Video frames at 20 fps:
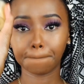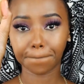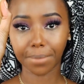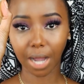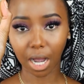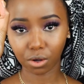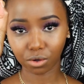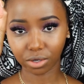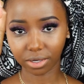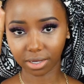
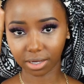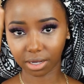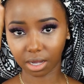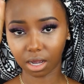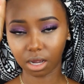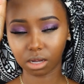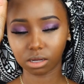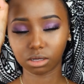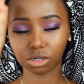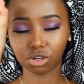Powder,
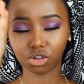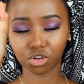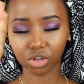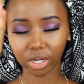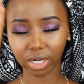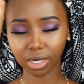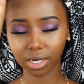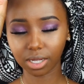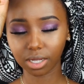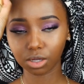
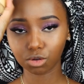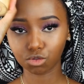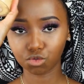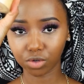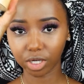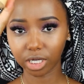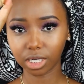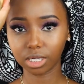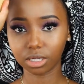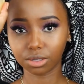
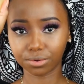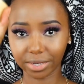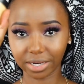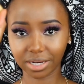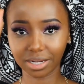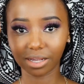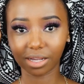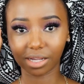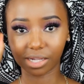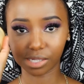
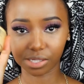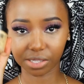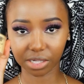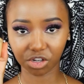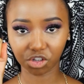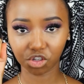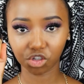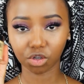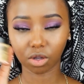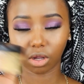really
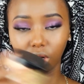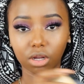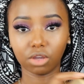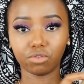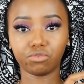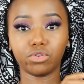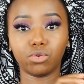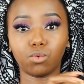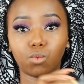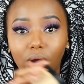essential
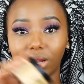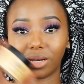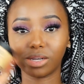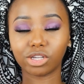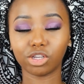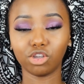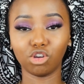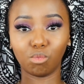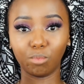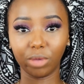if you
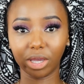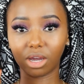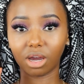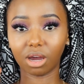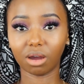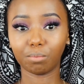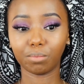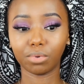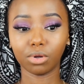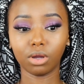want your
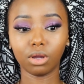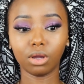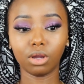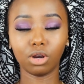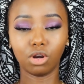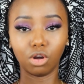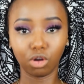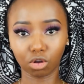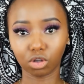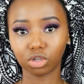makeup
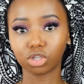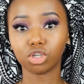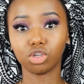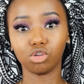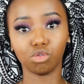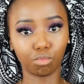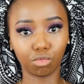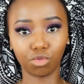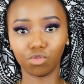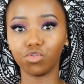not
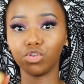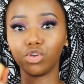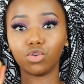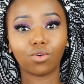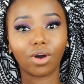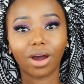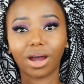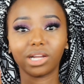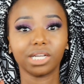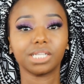to move. You
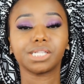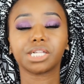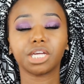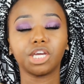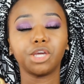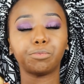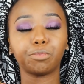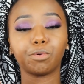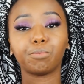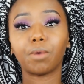can't
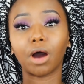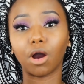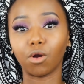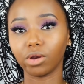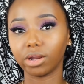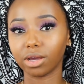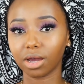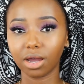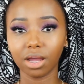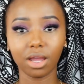skip
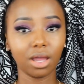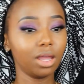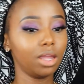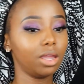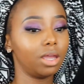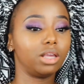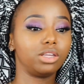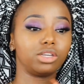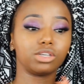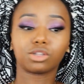powder
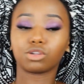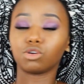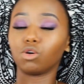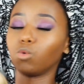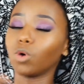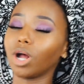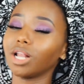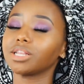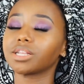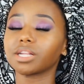and just go
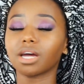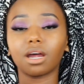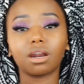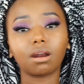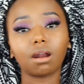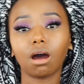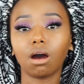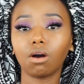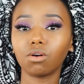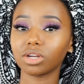waltzing
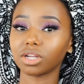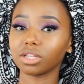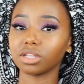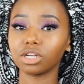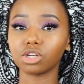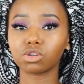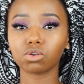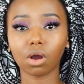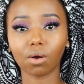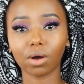around, and
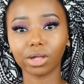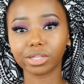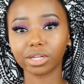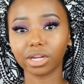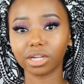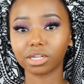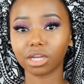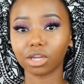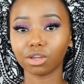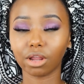then 2 hours
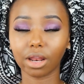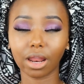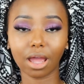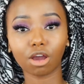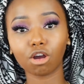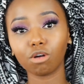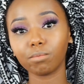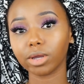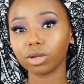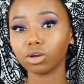later you're
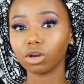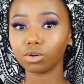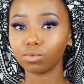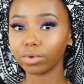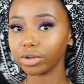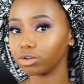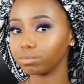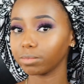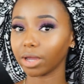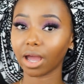like, oh my god,
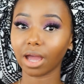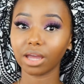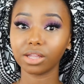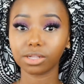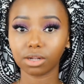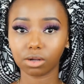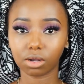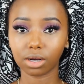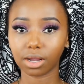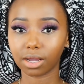why do my
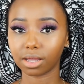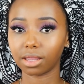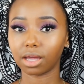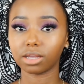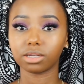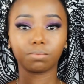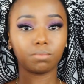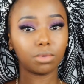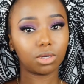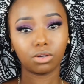eyes look like
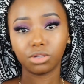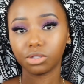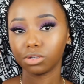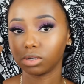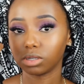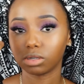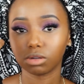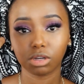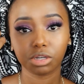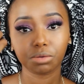that? Because you
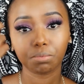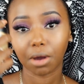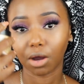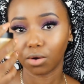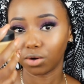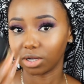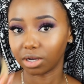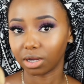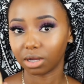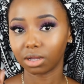did not
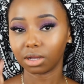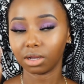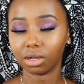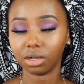powder.